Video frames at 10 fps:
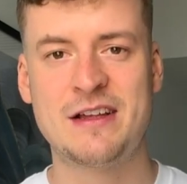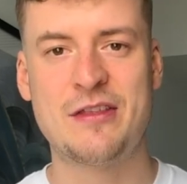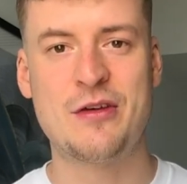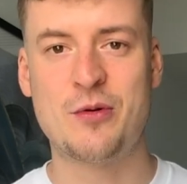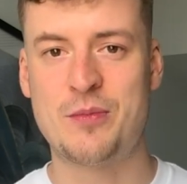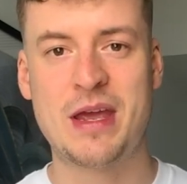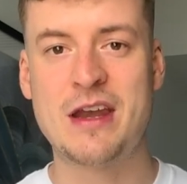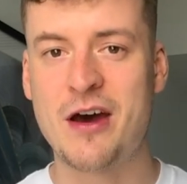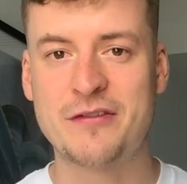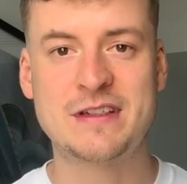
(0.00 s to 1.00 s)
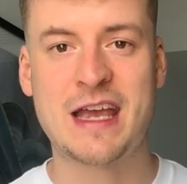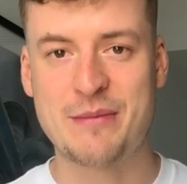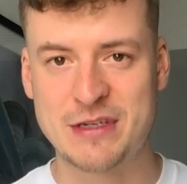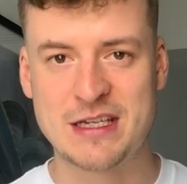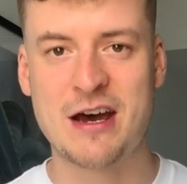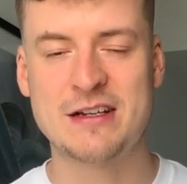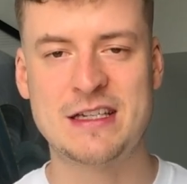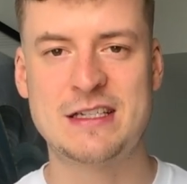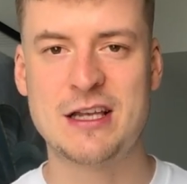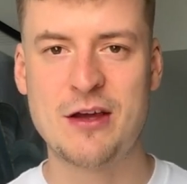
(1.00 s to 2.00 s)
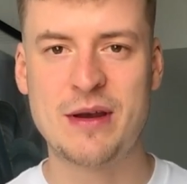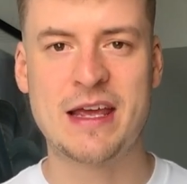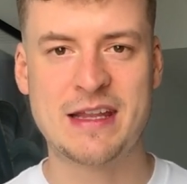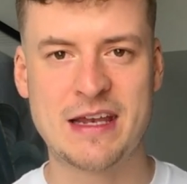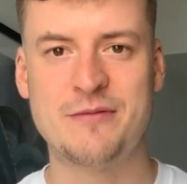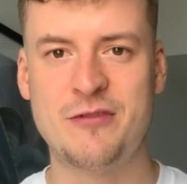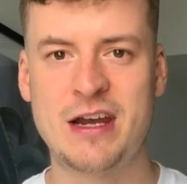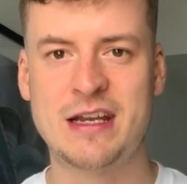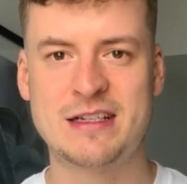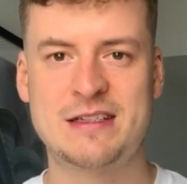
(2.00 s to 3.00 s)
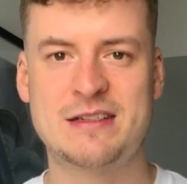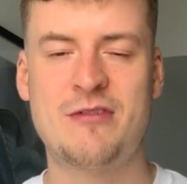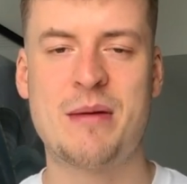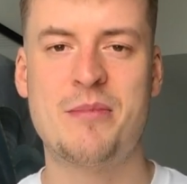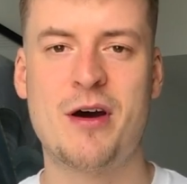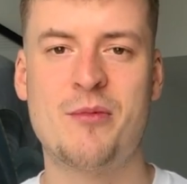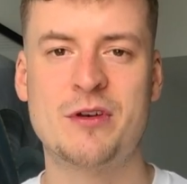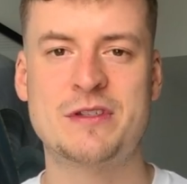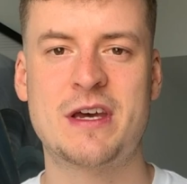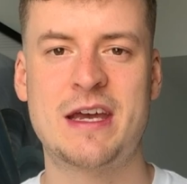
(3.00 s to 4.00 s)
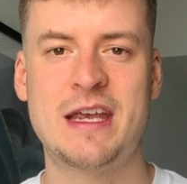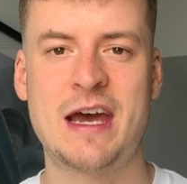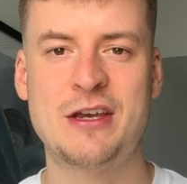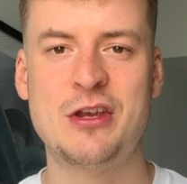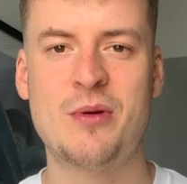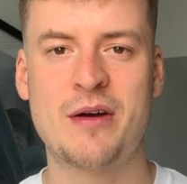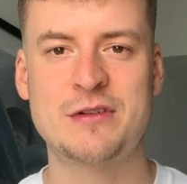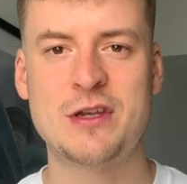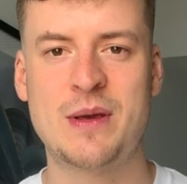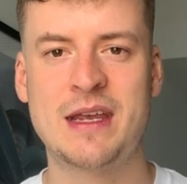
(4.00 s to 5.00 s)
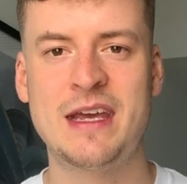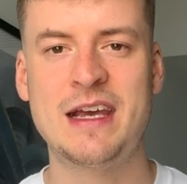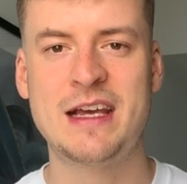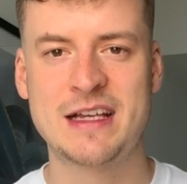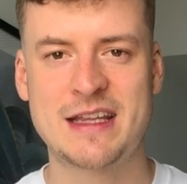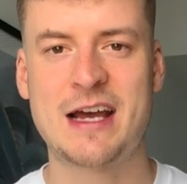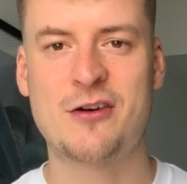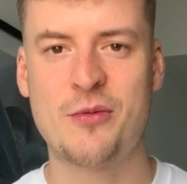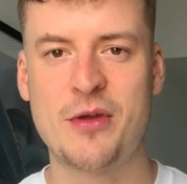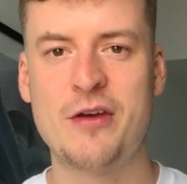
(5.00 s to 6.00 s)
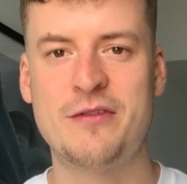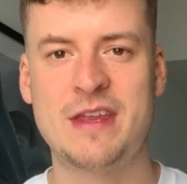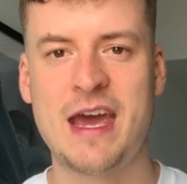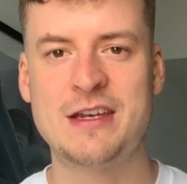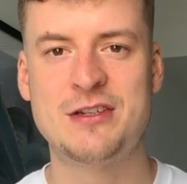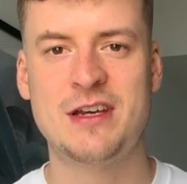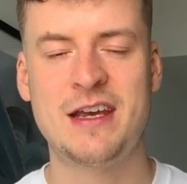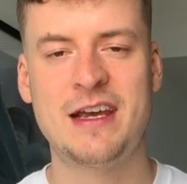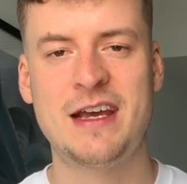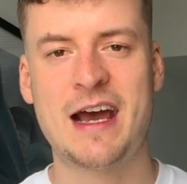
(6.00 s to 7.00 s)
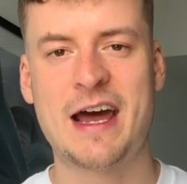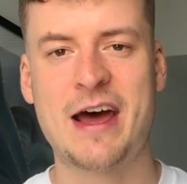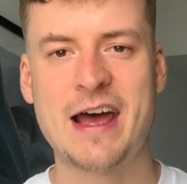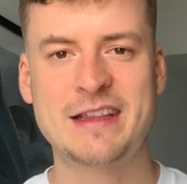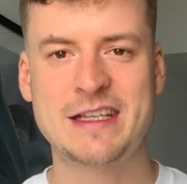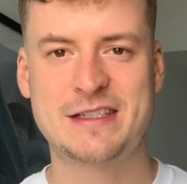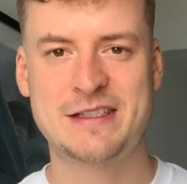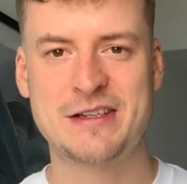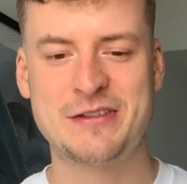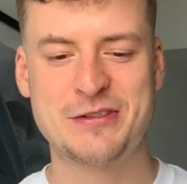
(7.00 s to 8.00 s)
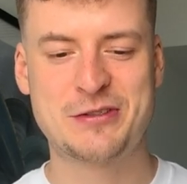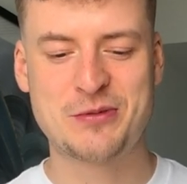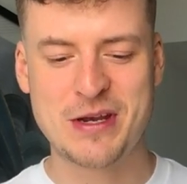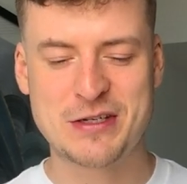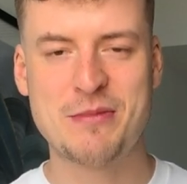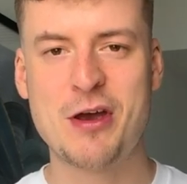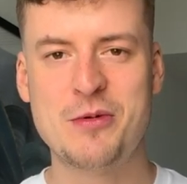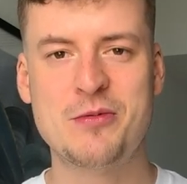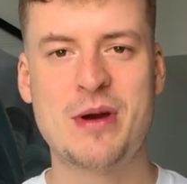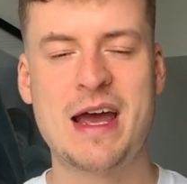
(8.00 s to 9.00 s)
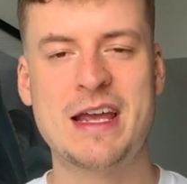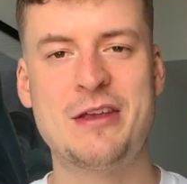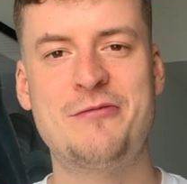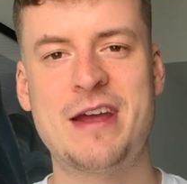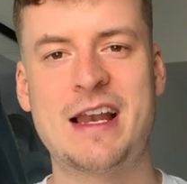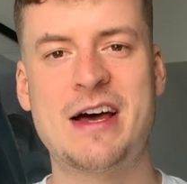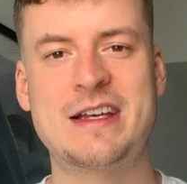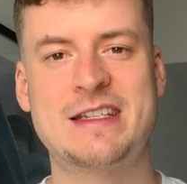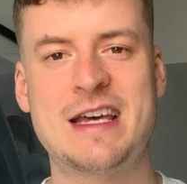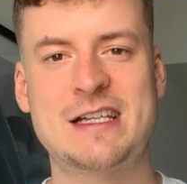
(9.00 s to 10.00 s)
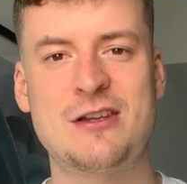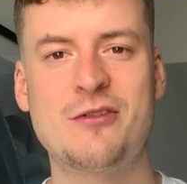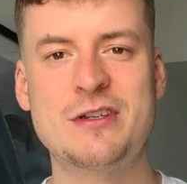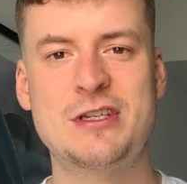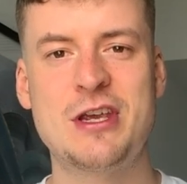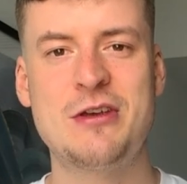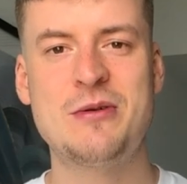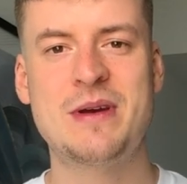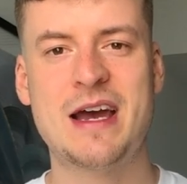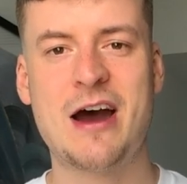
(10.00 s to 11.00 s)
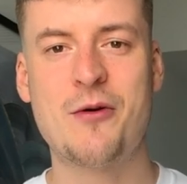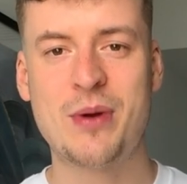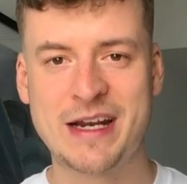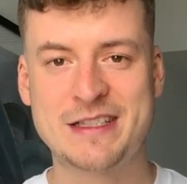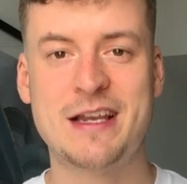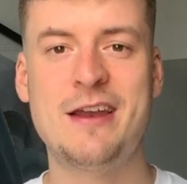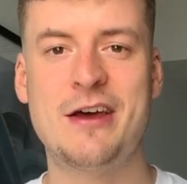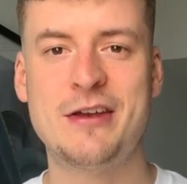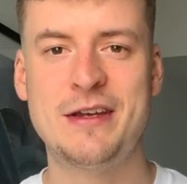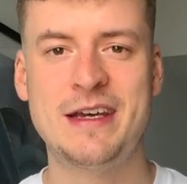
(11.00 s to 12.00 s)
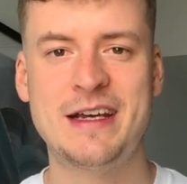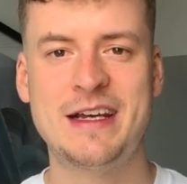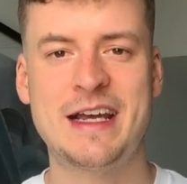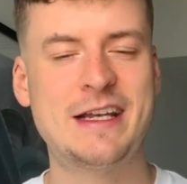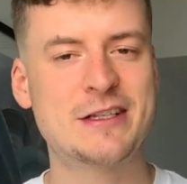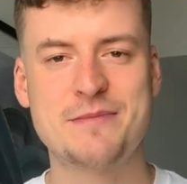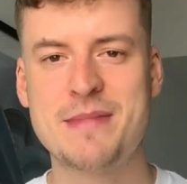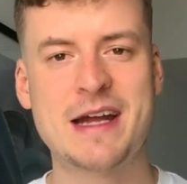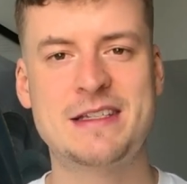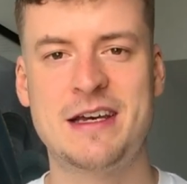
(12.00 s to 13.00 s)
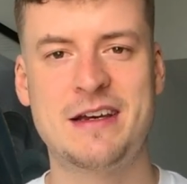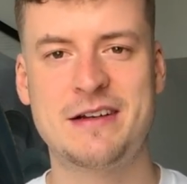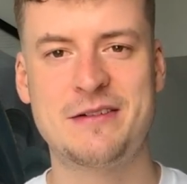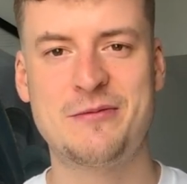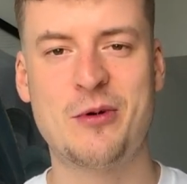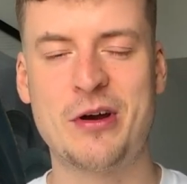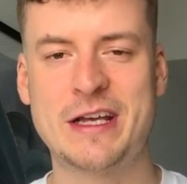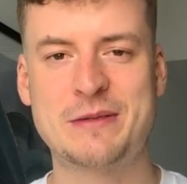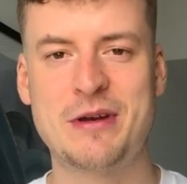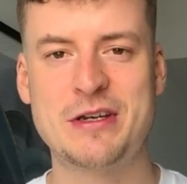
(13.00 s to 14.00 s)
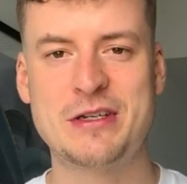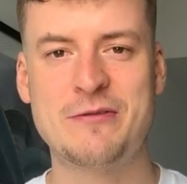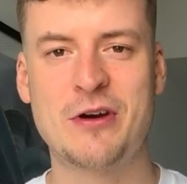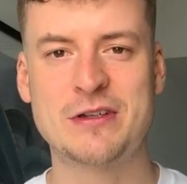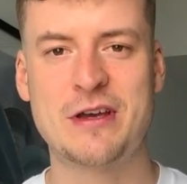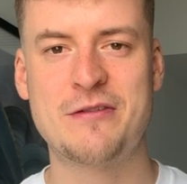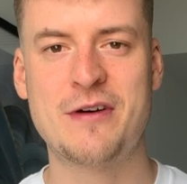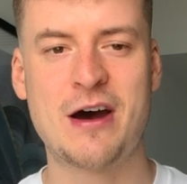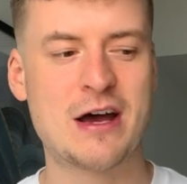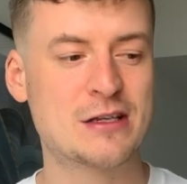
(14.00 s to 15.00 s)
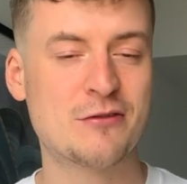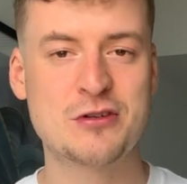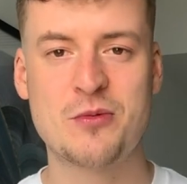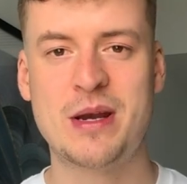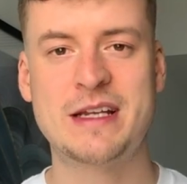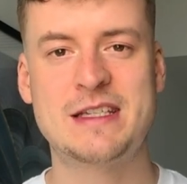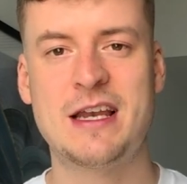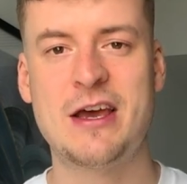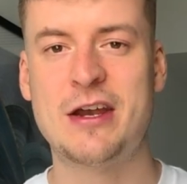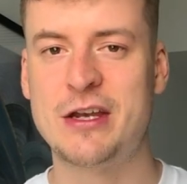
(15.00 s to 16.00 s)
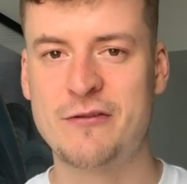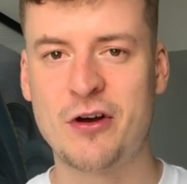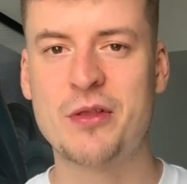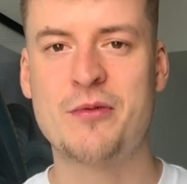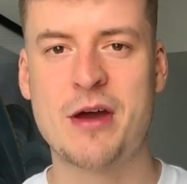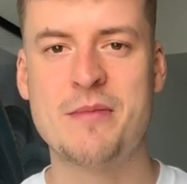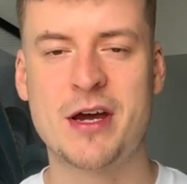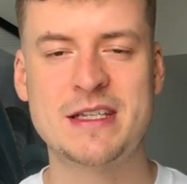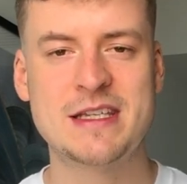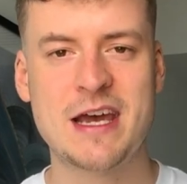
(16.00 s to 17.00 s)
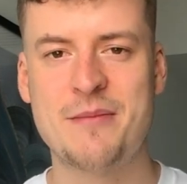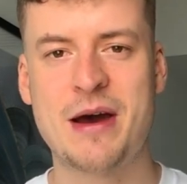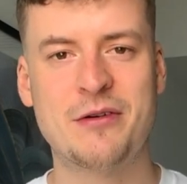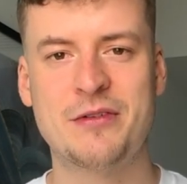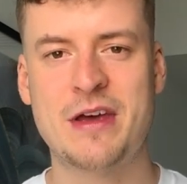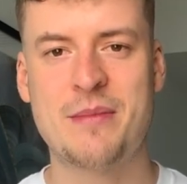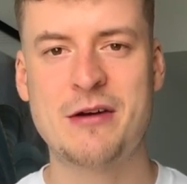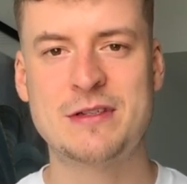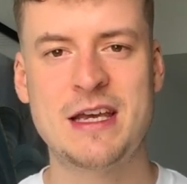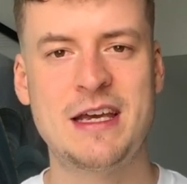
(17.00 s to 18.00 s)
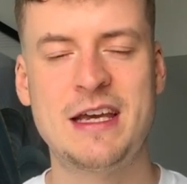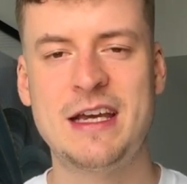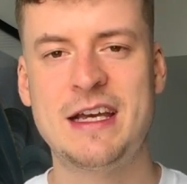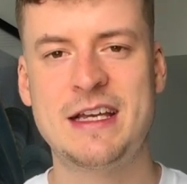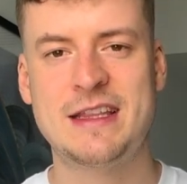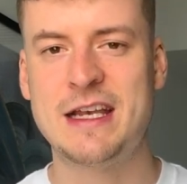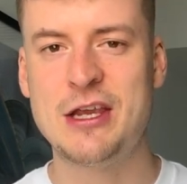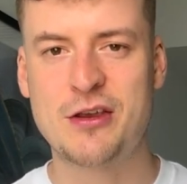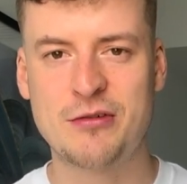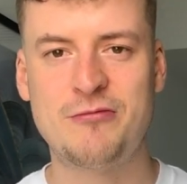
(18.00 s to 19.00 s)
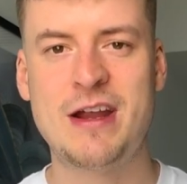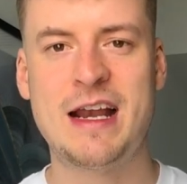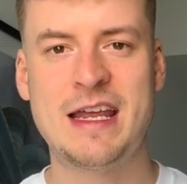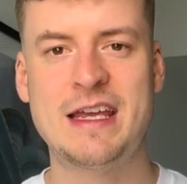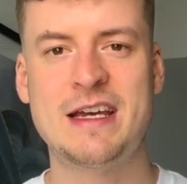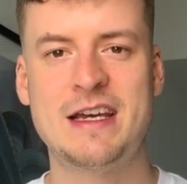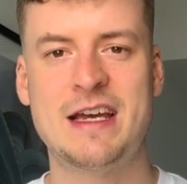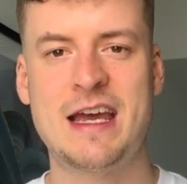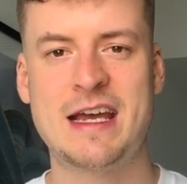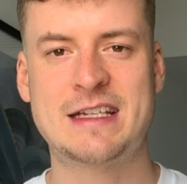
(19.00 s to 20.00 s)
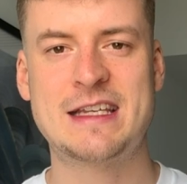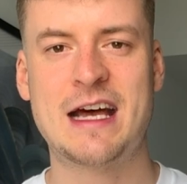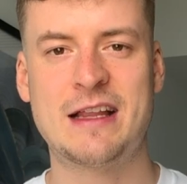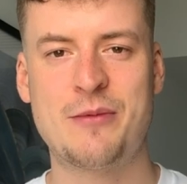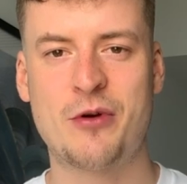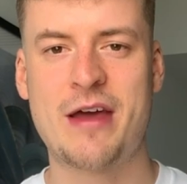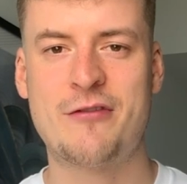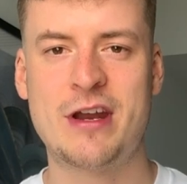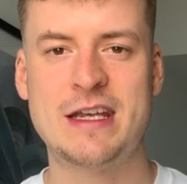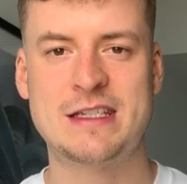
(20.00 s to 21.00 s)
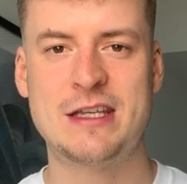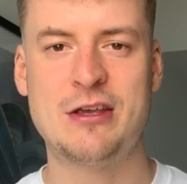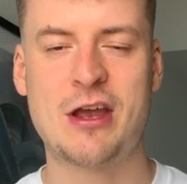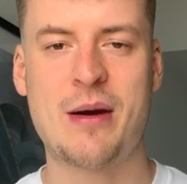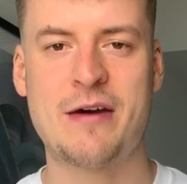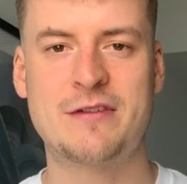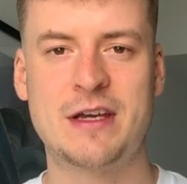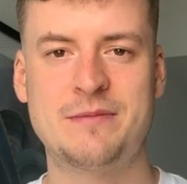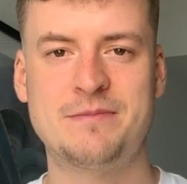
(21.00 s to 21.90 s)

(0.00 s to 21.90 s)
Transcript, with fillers: that would be enough to get me started slowly and then really ramp up once I yeah, knew what I was doing. That got me over the edge. And I had this switch moment where you realise that as long as you are willing to learn, it doesn't matter what experience you've got so far. As long as you're willing to learn and you've got the right mindset about, about it, then you can really excel in whatever it is that you go after.